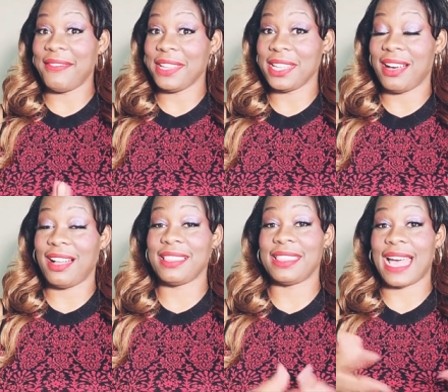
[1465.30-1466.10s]

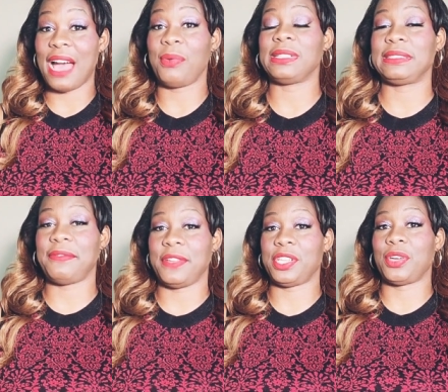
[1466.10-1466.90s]
y'all that was the
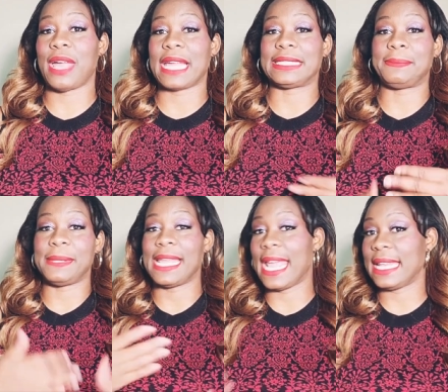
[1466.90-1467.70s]
video
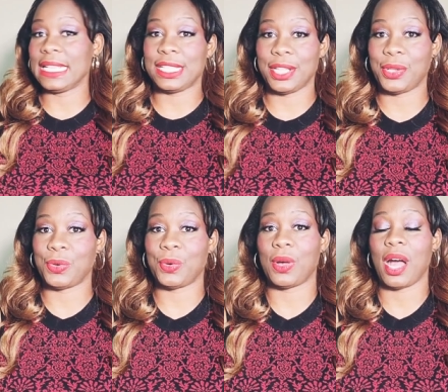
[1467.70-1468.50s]
explaining to
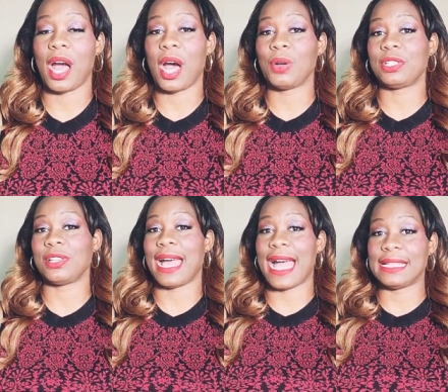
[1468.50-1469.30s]
you how
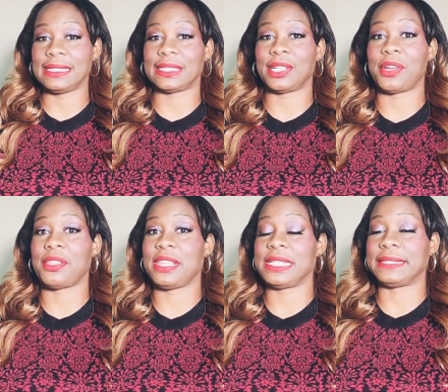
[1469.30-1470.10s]
to
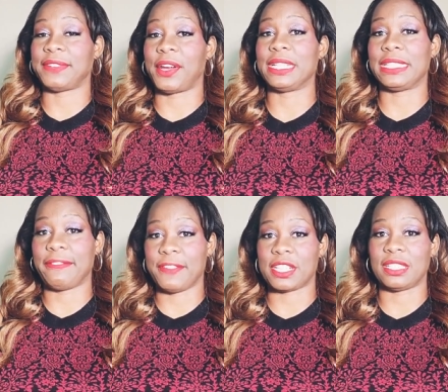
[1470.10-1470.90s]
answer these very
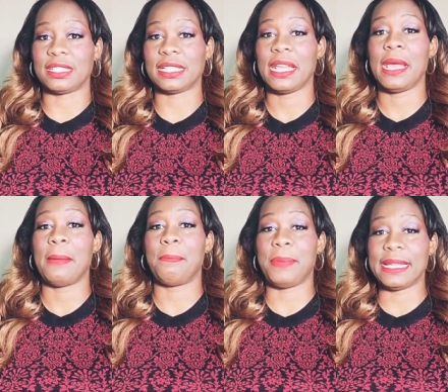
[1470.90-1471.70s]
difficult
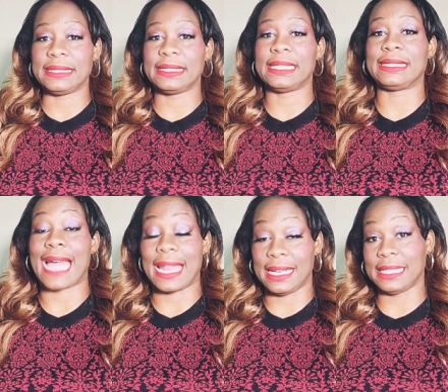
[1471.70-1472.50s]
business
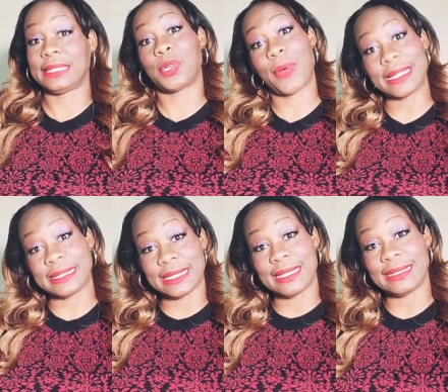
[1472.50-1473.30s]
analyst
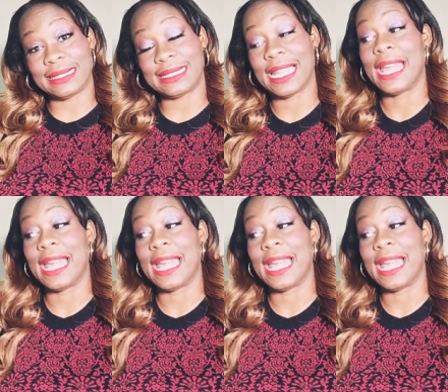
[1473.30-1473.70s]
questions